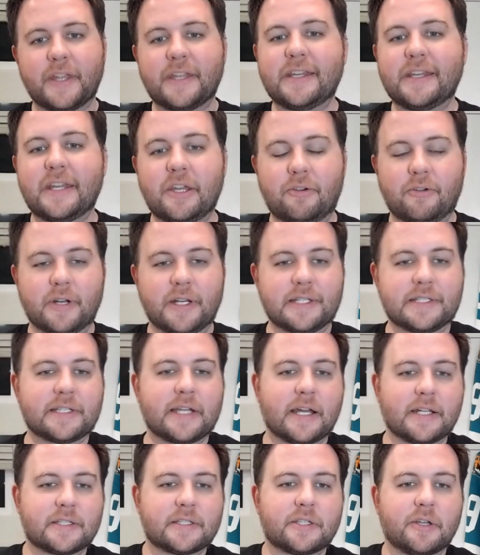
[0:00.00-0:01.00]
the nitty gritty
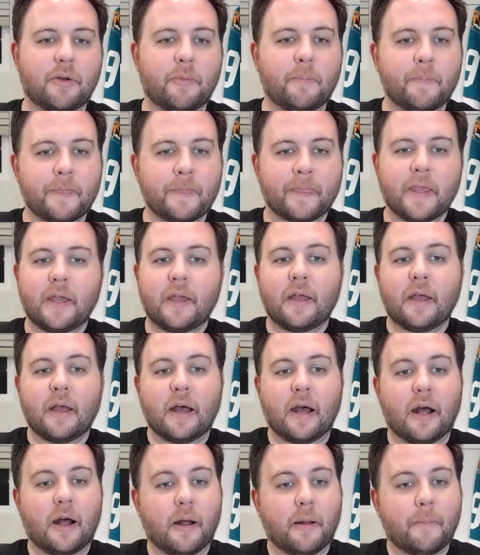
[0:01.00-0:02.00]
set. So,
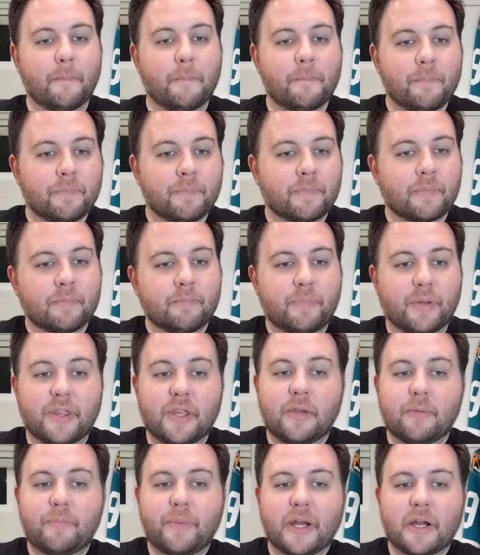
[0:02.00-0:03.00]
um, but
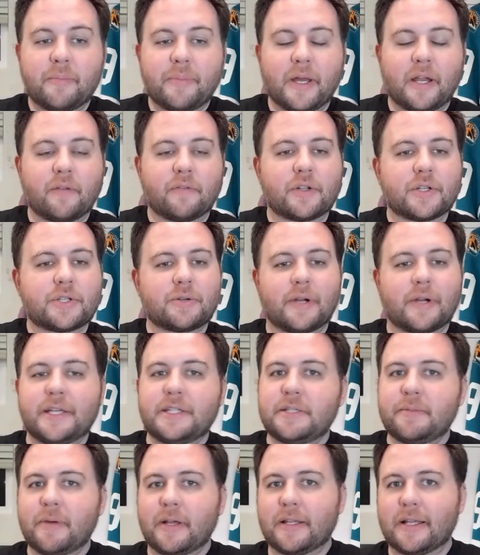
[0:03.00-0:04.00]
the Barabanov, Couture,
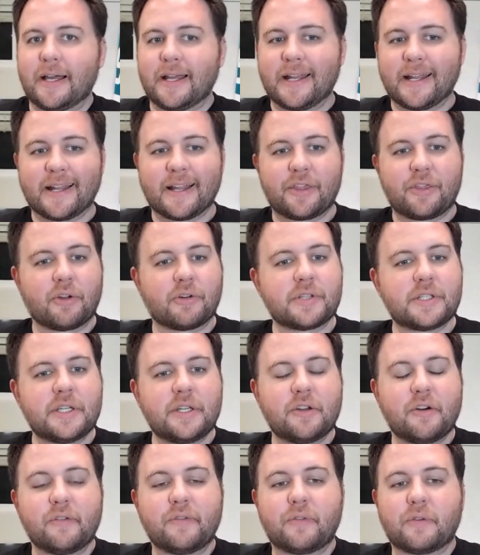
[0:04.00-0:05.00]
Eyssimont line,
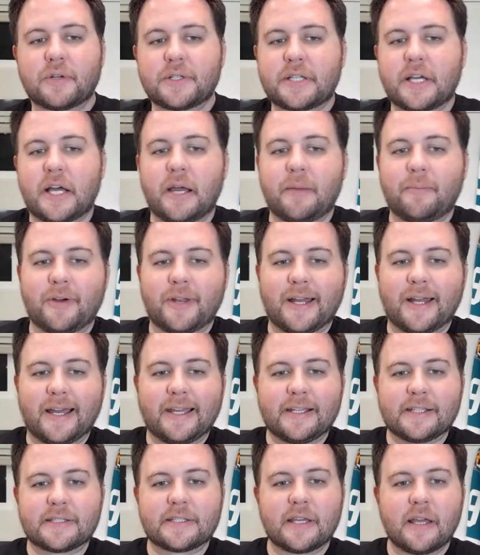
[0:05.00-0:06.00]
thirteen oh four time on
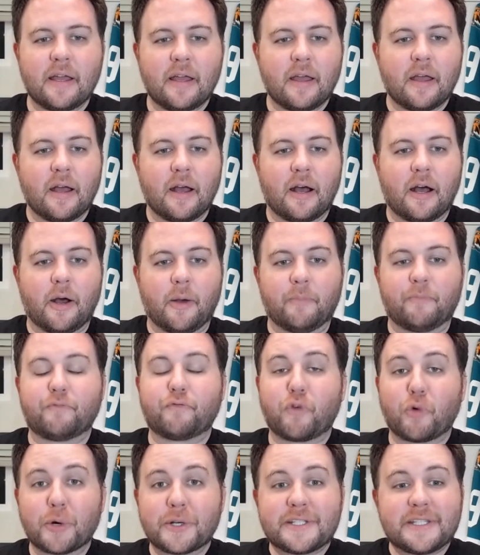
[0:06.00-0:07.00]
ice.
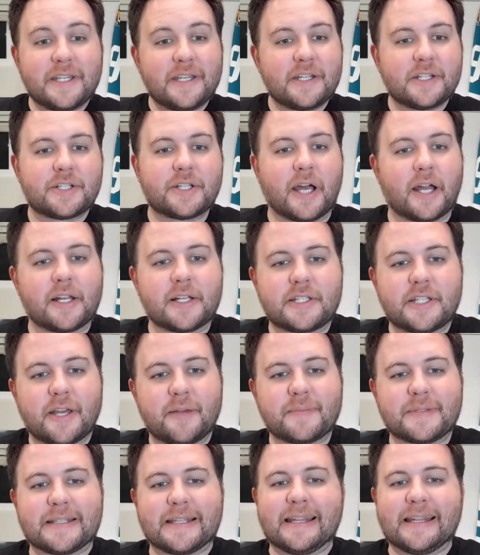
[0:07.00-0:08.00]
Um, fourteen shot
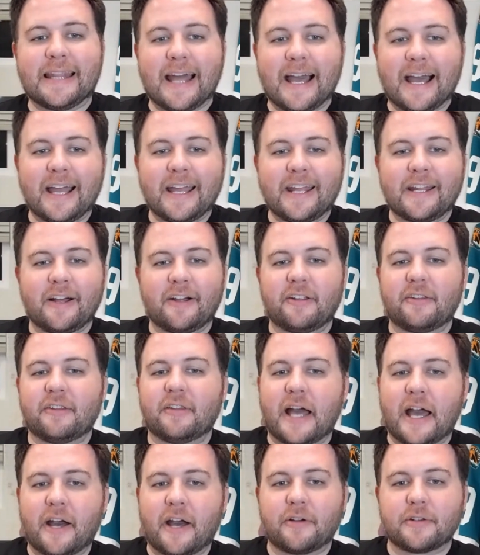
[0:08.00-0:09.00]
attempts, nine
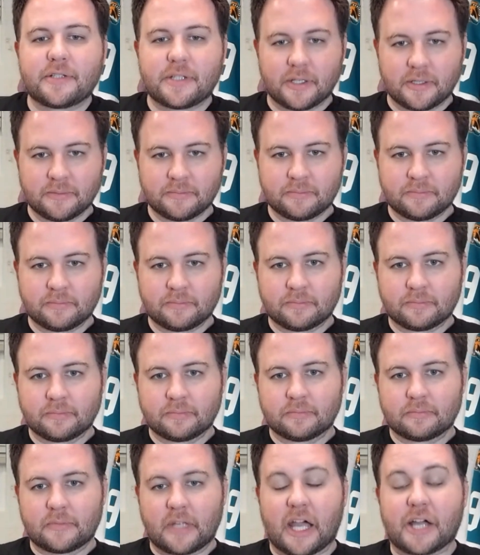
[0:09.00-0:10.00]
allowed.
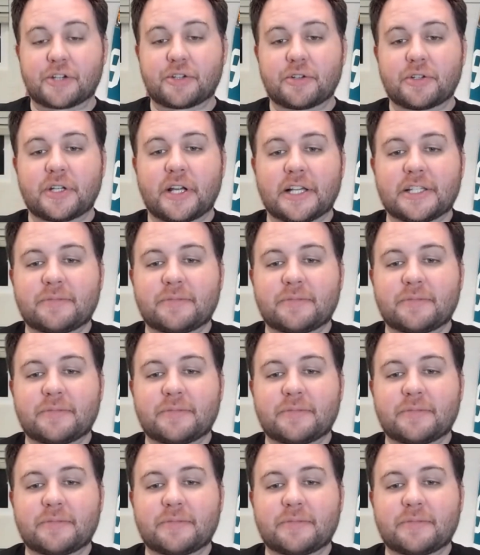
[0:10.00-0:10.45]
Actual